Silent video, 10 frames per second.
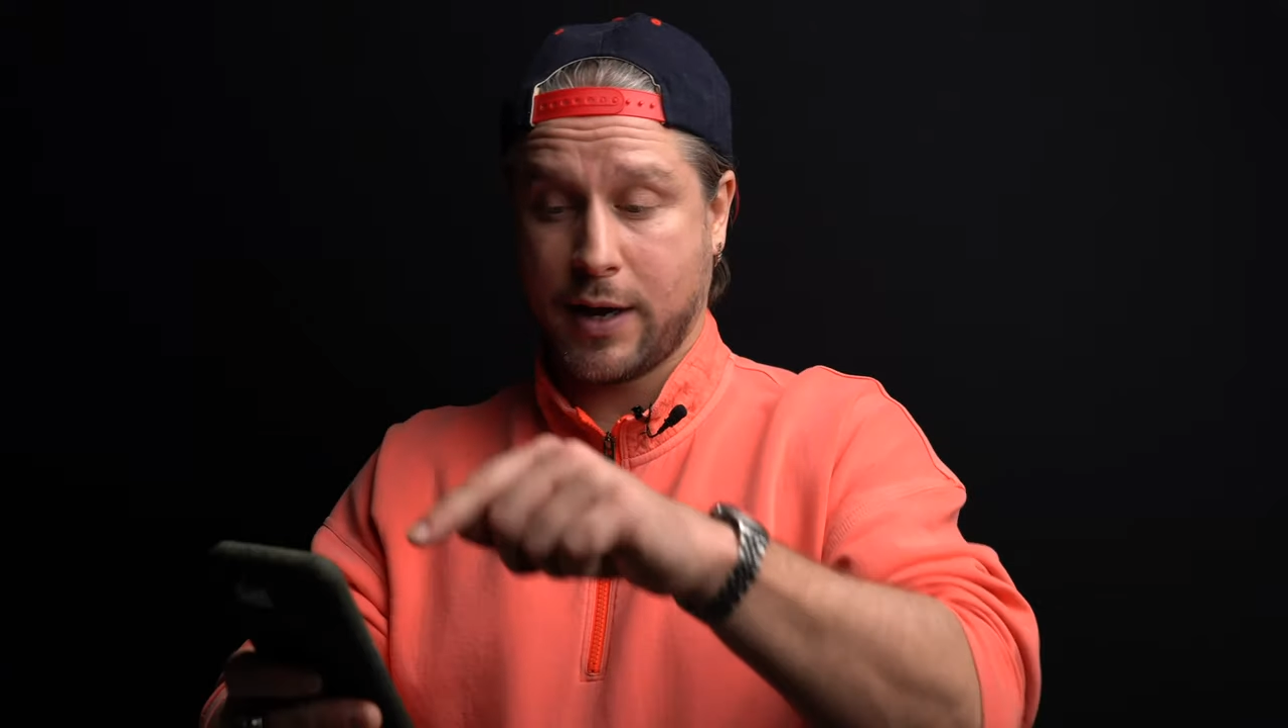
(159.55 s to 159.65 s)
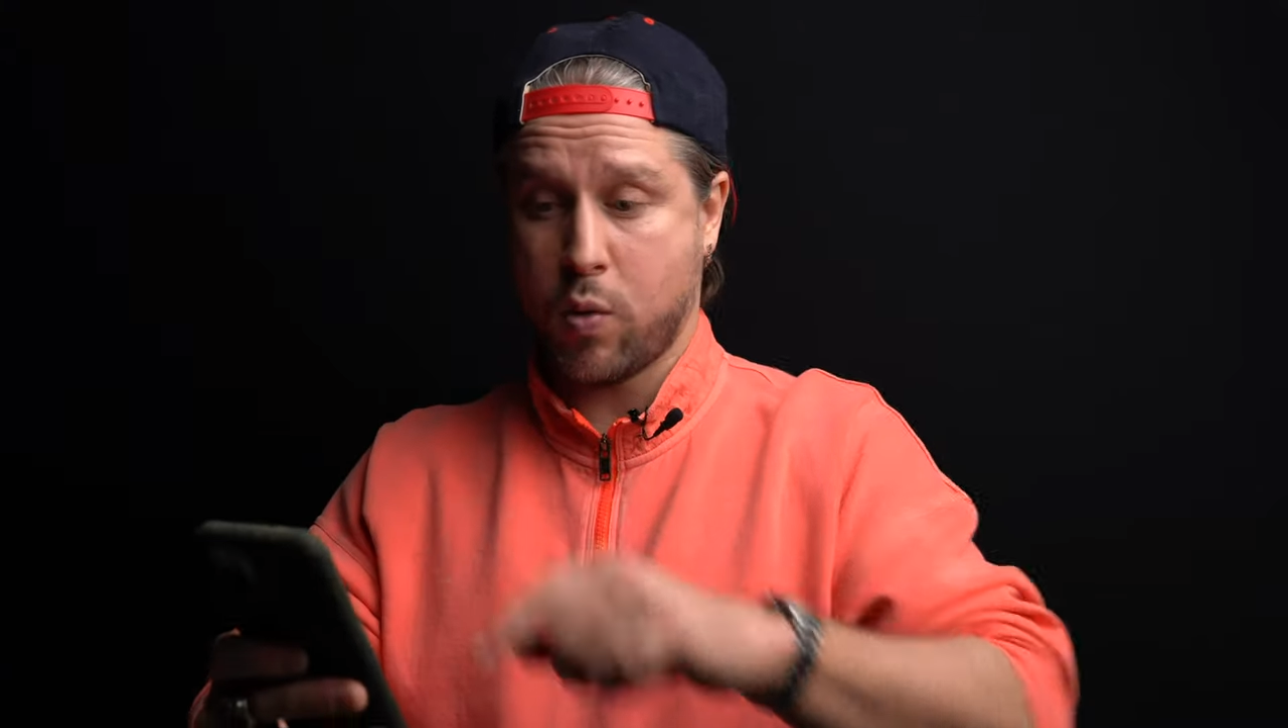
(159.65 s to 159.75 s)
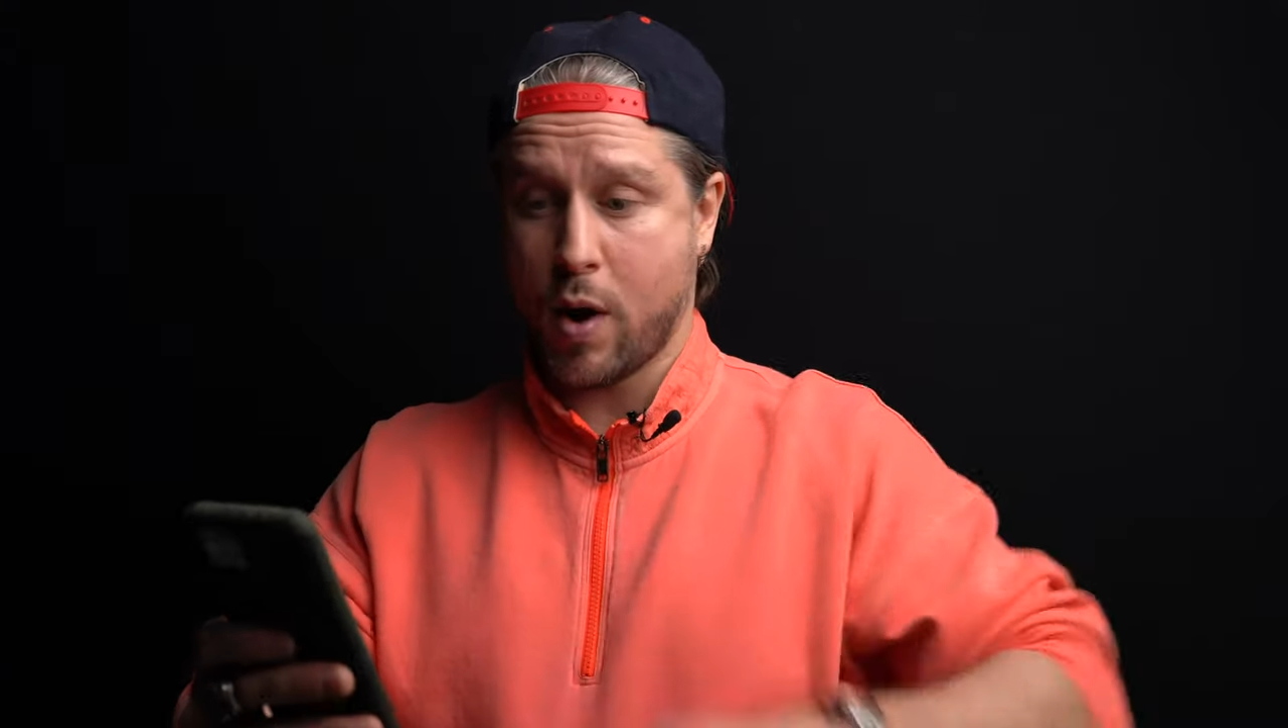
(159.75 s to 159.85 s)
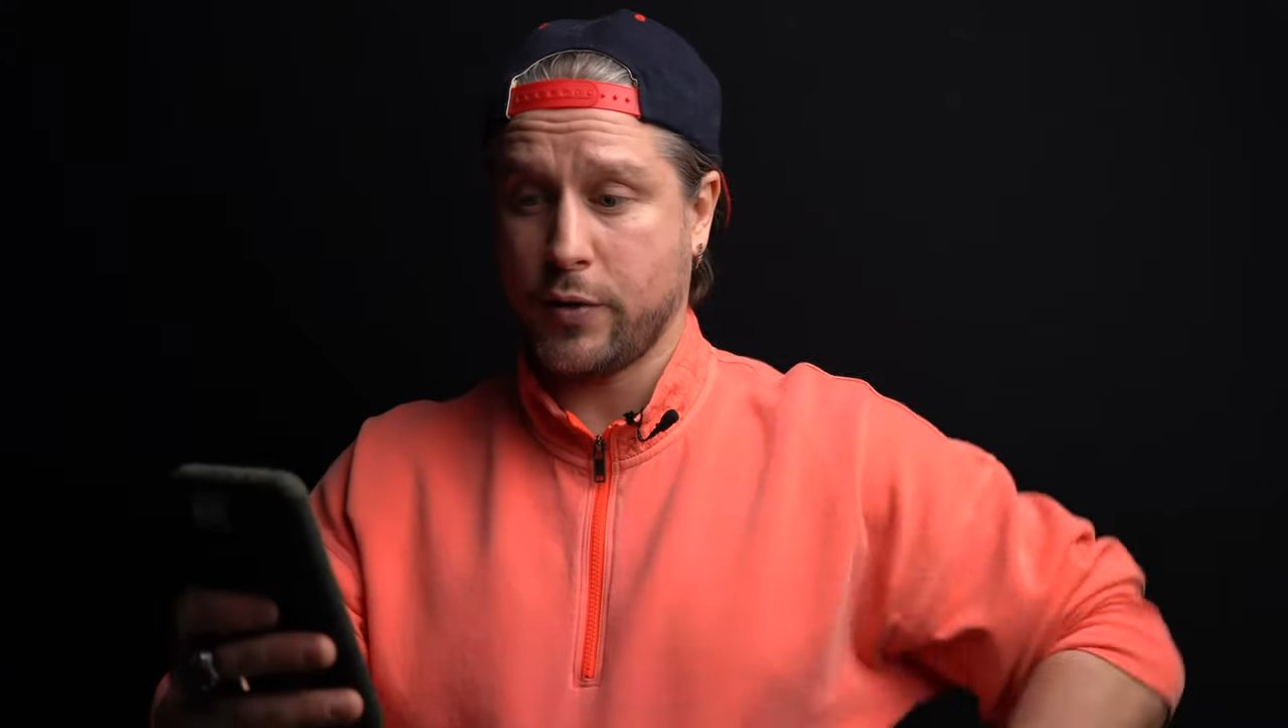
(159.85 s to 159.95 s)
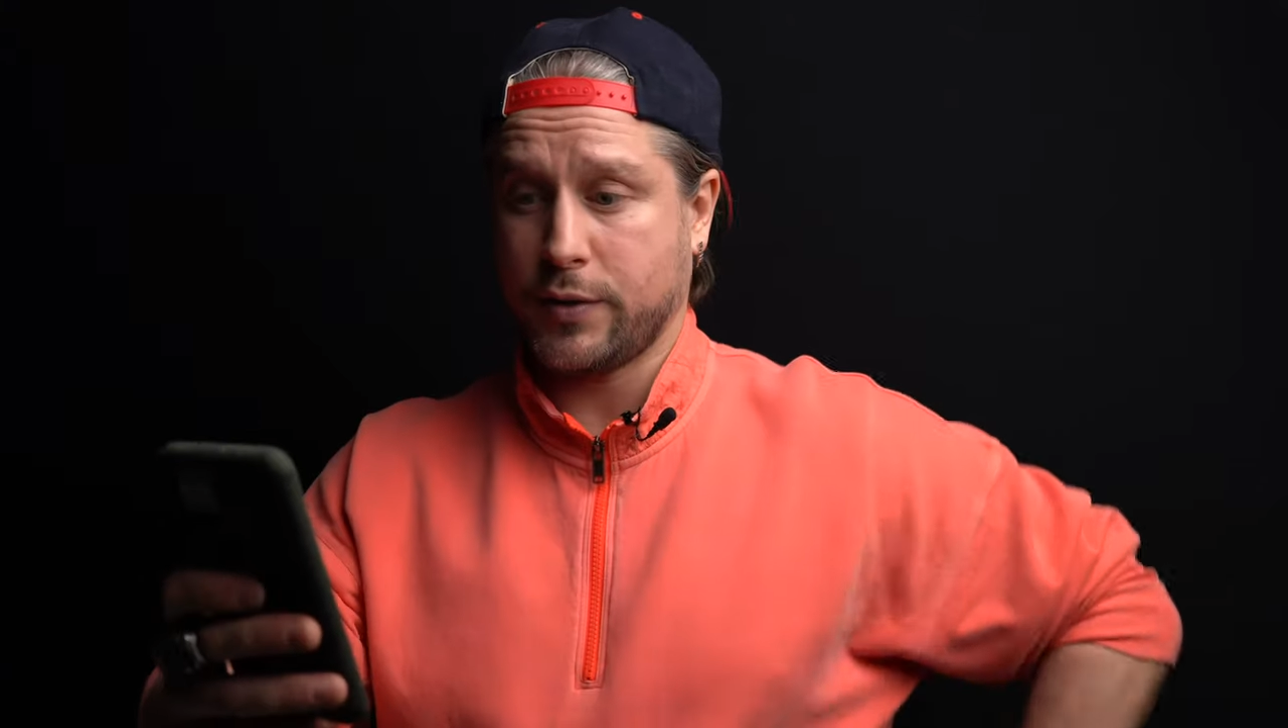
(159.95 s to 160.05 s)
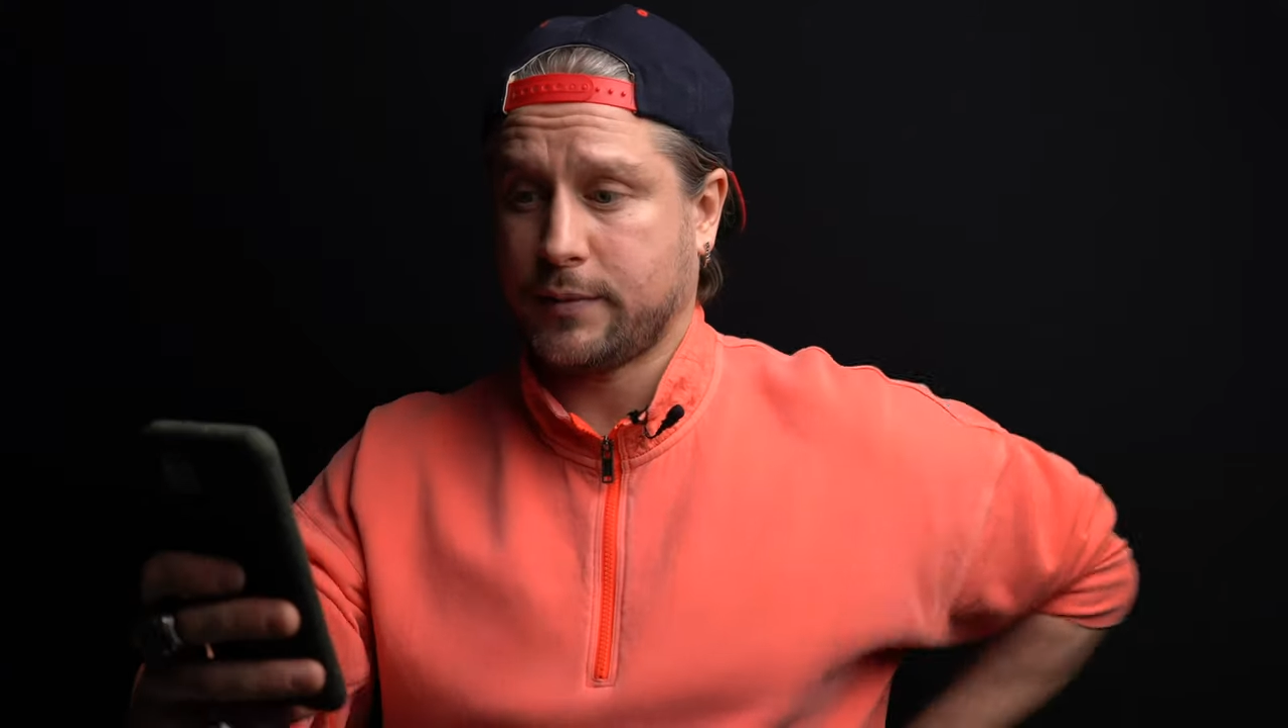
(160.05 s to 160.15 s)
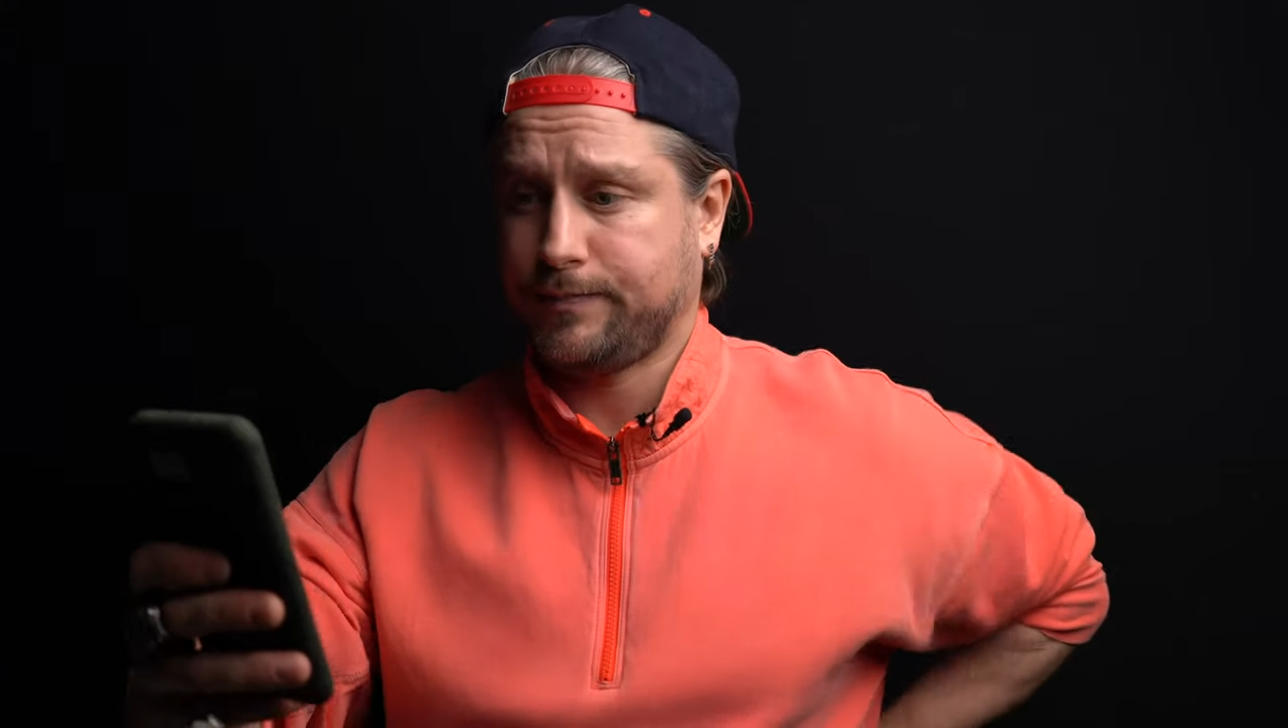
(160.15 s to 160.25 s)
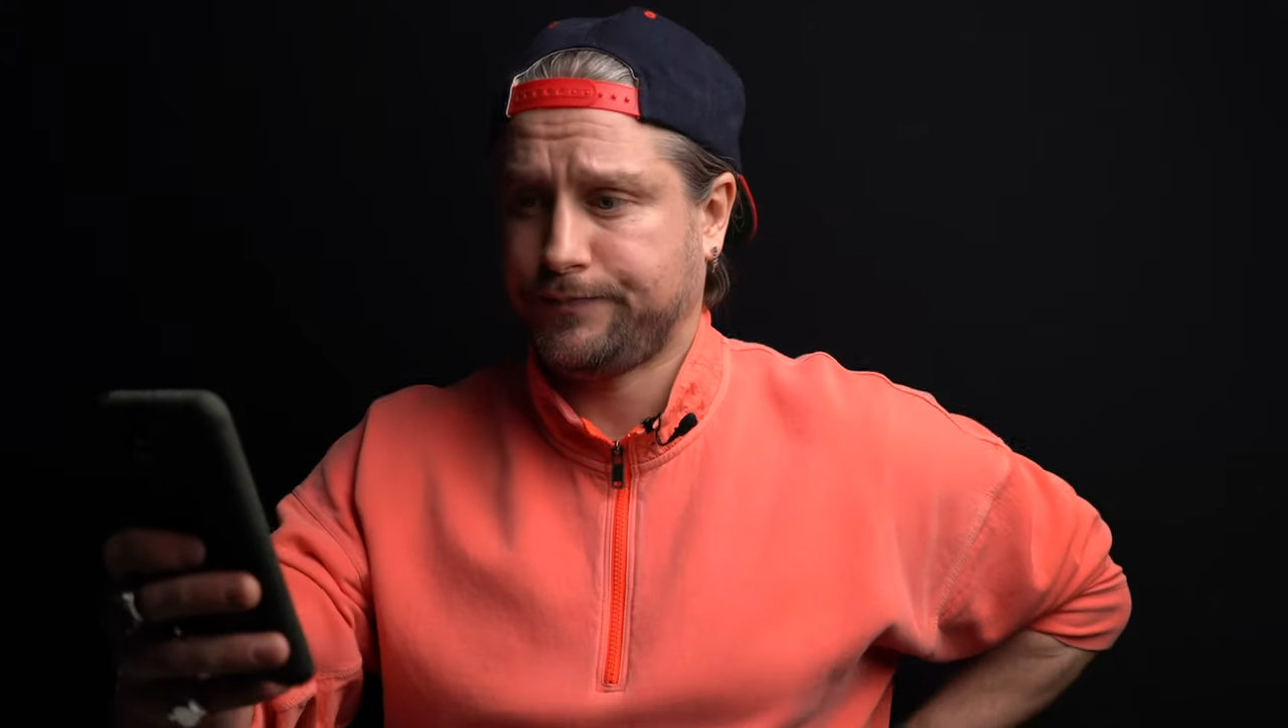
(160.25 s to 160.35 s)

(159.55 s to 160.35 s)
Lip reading: quote,